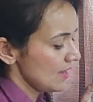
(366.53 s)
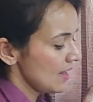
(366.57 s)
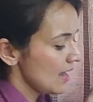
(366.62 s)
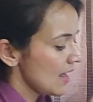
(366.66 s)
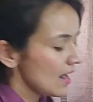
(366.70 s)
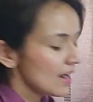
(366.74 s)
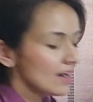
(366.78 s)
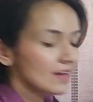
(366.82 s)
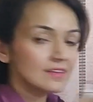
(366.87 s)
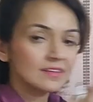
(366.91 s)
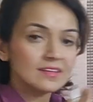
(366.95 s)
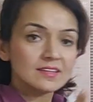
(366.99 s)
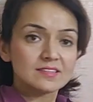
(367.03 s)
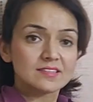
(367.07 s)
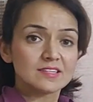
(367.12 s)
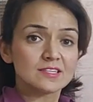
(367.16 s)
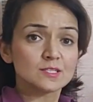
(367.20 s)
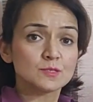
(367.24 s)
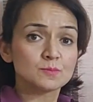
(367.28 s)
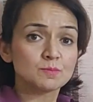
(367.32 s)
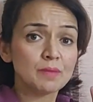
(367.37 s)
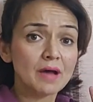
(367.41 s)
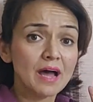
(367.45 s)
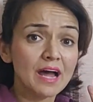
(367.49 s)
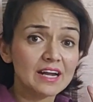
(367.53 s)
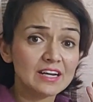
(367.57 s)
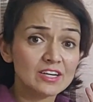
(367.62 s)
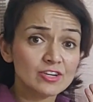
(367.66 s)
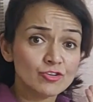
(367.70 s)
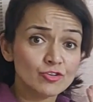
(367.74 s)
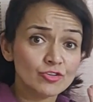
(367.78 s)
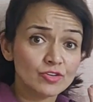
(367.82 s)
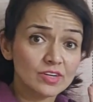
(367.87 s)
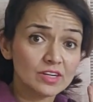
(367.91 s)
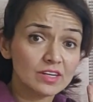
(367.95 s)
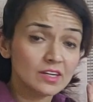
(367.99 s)
And this is
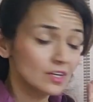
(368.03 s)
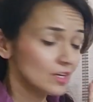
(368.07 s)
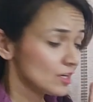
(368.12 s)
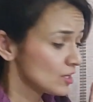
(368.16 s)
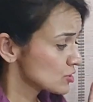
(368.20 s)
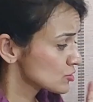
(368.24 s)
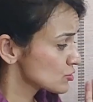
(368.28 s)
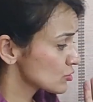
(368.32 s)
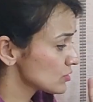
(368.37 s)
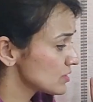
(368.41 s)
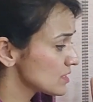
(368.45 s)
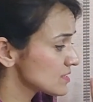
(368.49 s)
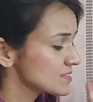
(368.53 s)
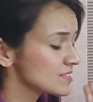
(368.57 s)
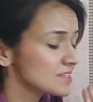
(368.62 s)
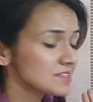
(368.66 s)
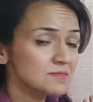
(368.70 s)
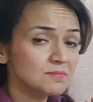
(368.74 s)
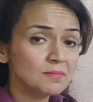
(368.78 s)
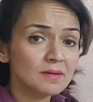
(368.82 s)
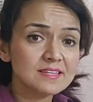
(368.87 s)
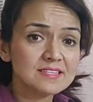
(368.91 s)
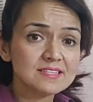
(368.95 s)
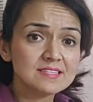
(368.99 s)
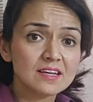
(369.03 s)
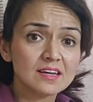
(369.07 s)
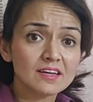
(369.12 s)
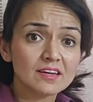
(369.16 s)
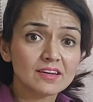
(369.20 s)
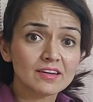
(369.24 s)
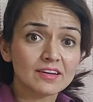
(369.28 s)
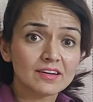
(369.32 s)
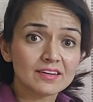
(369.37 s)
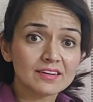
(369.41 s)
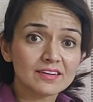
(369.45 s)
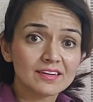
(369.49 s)
battery. So this is my
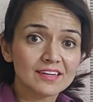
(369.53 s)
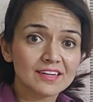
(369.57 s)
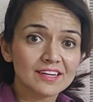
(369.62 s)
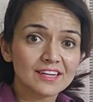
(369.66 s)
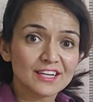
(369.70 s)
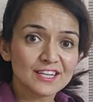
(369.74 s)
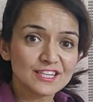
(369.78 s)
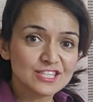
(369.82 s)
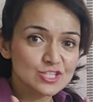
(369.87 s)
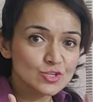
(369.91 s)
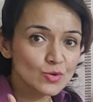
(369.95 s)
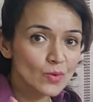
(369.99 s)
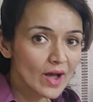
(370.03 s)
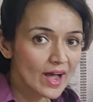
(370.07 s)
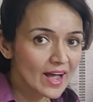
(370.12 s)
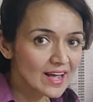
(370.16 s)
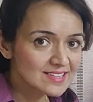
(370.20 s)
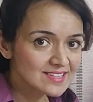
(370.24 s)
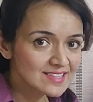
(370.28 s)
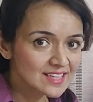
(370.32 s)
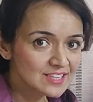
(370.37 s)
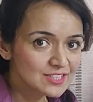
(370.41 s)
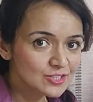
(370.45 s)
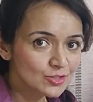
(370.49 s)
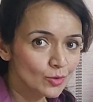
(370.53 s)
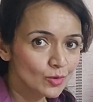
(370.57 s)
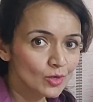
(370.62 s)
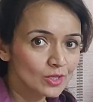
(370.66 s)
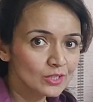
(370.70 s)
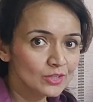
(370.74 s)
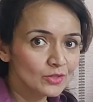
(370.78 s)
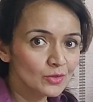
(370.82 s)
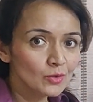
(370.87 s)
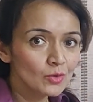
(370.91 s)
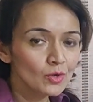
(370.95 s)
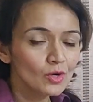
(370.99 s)
circuit. So as I
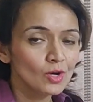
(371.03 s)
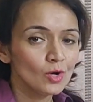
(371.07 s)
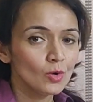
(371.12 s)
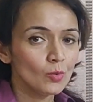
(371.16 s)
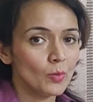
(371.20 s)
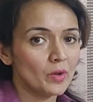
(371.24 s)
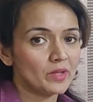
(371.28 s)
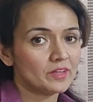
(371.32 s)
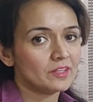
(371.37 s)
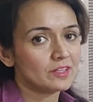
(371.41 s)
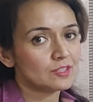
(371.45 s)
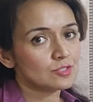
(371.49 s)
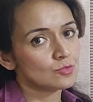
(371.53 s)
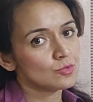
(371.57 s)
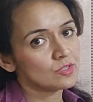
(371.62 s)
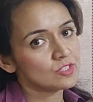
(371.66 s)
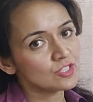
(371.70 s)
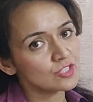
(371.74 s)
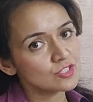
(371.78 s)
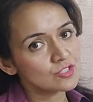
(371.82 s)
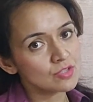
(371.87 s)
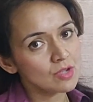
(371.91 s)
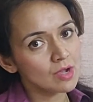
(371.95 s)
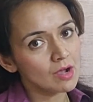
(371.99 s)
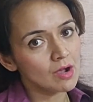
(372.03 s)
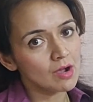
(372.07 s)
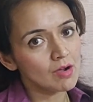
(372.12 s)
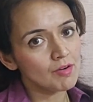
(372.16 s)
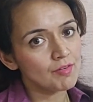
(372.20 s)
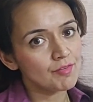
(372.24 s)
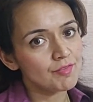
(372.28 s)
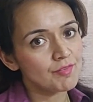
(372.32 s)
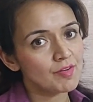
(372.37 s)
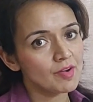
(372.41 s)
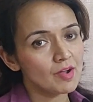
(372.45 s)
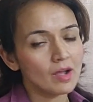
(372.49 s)
told you, when the switch is
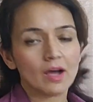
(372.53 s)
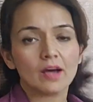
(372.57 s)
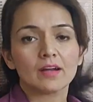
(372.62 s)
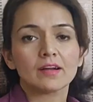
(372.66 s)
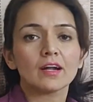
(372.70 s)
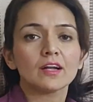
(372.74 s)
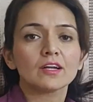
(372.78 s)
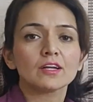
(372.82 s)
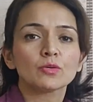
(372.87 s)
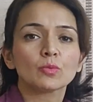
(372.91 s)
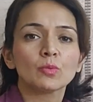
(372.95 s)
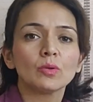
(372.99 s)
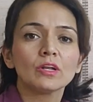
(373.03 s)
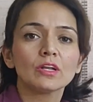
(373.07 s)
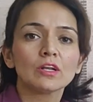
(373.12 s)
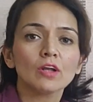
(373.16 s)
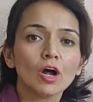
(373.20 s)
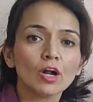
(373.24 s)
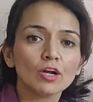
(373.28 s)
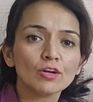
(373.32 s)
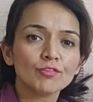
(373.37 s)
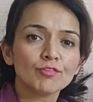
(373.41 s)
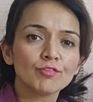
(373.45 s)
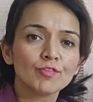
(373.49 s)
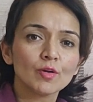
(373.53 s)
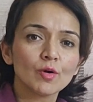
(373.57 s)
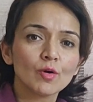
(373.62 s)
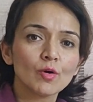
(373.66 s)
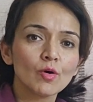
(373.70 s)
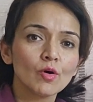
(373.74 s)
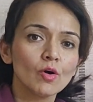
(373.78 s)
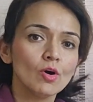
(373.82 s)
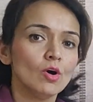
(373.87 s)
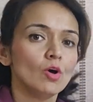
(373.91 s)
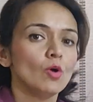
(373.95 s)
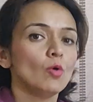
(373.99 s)
off, current will not
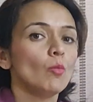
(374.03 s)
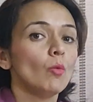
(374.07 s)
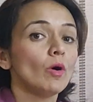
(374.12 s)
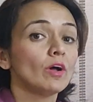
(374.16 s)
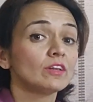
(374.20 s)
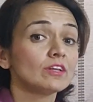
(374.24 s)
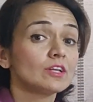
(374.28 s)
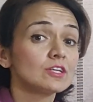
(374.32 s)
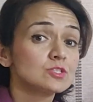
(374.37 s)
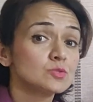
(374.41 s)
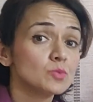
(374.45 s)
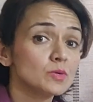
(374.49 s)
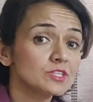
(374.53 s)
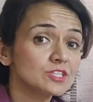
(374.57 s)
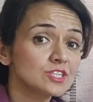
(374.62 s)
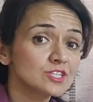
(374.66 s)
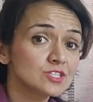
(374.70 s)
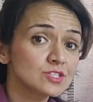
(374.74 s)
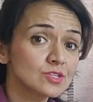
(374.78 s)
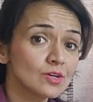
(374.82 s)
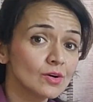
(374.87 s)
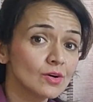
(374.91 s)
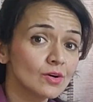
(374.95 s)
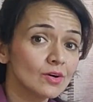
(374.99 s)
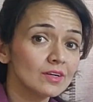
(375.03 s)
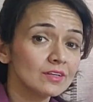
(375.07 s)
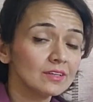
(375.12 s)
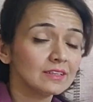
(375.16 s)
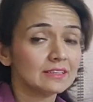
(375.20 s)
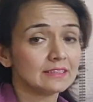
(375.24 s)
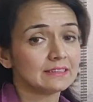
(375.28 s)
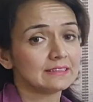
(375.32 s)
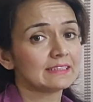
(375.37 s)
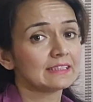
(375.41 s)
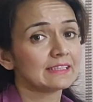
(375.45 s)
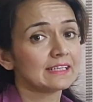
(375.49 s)
flow. When the switch is on,
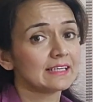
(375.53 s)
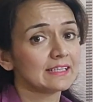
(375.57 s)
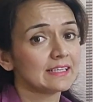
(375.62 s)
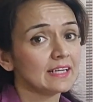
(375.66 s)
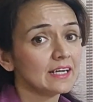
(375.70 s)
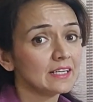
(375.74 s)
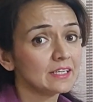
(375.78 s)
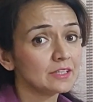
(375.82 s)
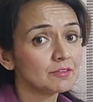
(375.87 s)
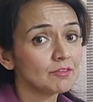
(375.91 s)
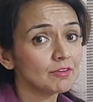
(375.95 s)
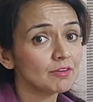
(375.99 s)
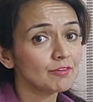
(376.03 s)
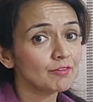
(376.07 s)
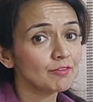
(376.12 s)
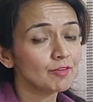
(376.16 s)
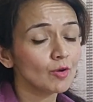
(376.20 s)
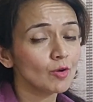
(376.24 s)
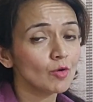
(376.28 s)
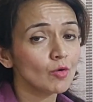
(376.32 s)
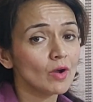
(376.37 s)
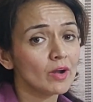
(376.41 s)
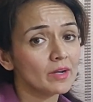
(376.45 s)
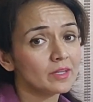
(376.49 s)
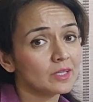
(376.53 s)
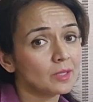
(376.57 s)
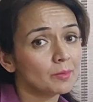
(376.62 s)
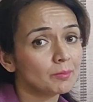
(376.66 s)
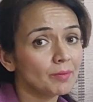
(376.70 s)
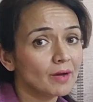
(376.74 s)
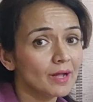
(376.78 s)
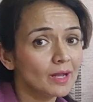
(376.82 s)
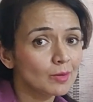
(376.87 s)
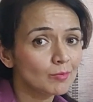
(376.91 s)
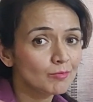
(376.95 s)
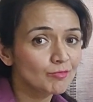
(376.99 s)
the current will flow and the
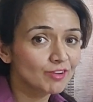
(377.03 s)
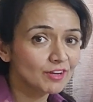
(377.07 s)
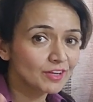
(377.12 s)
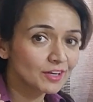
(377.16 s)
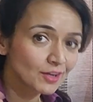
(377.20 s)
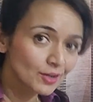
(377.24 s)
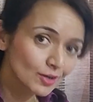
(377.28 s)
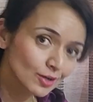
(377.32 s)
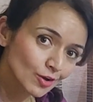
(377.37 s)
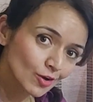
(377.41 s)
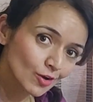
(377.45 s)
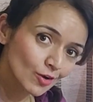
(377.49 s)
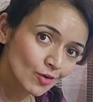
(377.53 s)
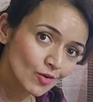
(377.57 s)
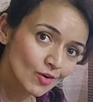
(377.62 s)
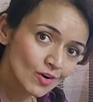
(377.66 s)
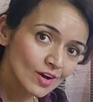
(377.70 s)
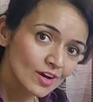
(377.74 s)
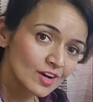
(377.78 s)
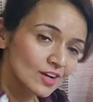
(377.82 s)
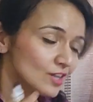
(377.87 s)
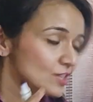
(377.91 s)
bulb will glow.